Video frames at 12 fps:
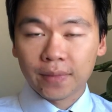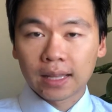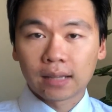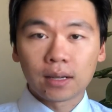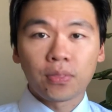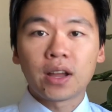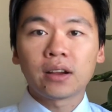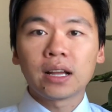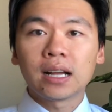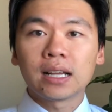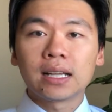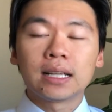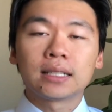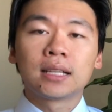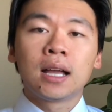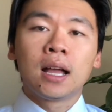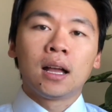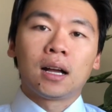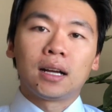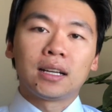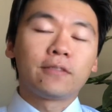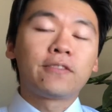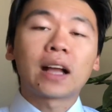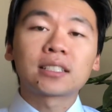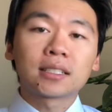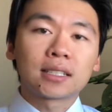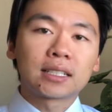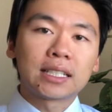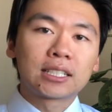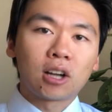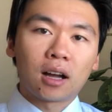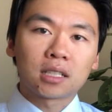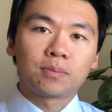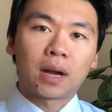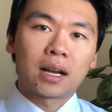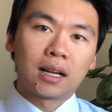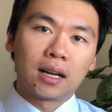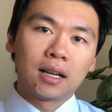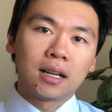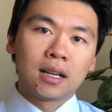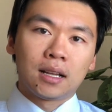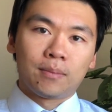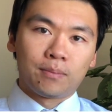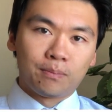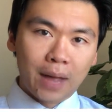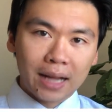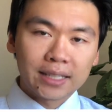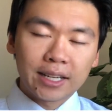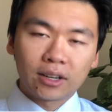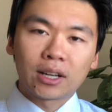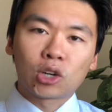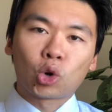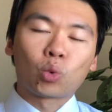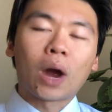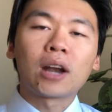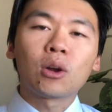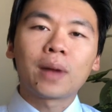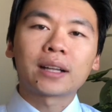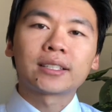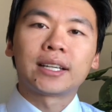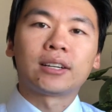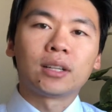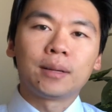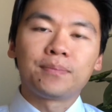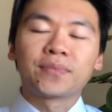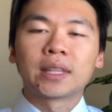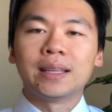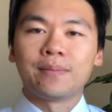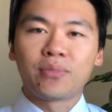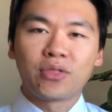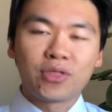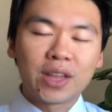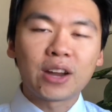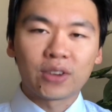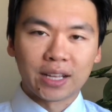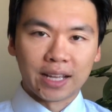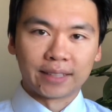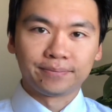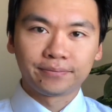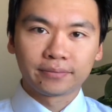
Now, diphtheria is an infectious disease caused by the bacteria Corynebacterium diphtheriae.